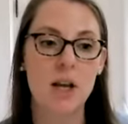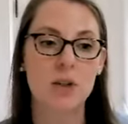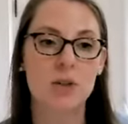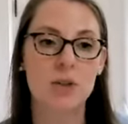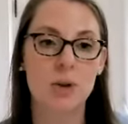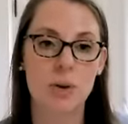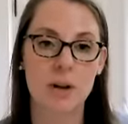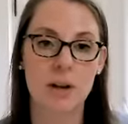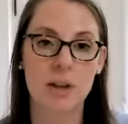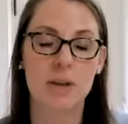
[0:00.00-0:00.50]

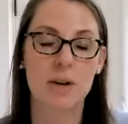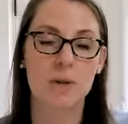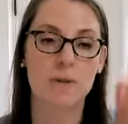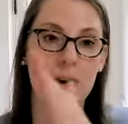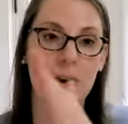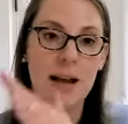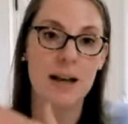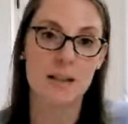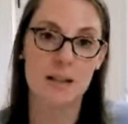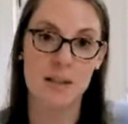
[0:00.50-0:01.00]
during their
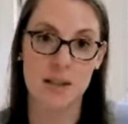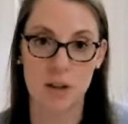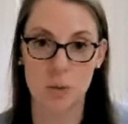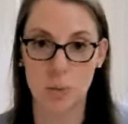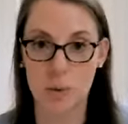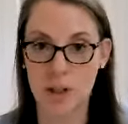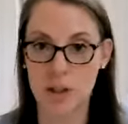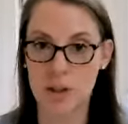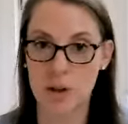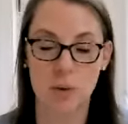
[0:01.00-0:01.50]
fasting
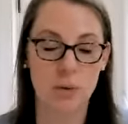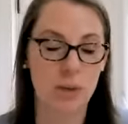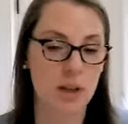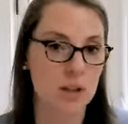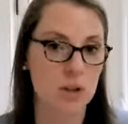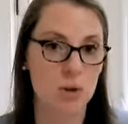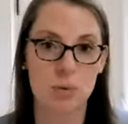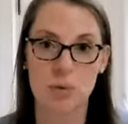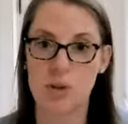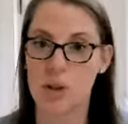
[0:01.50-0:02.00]
window, they
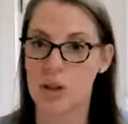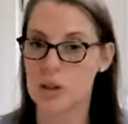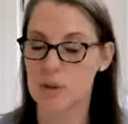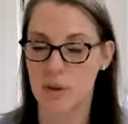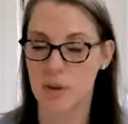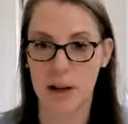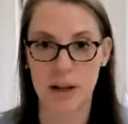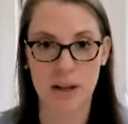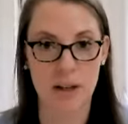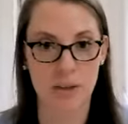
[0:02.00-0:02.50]
do just
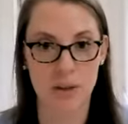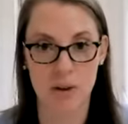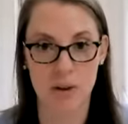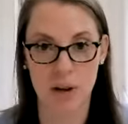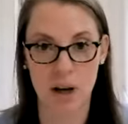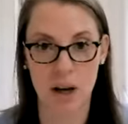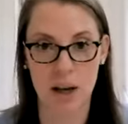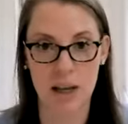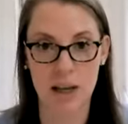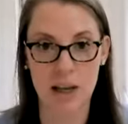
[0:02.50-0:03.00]
fine and they're
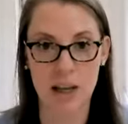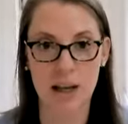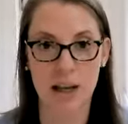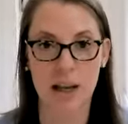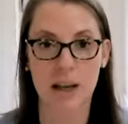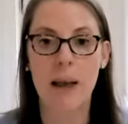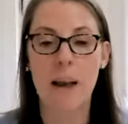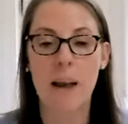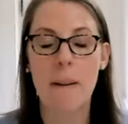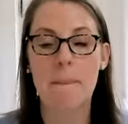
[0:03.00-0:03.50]
not eating.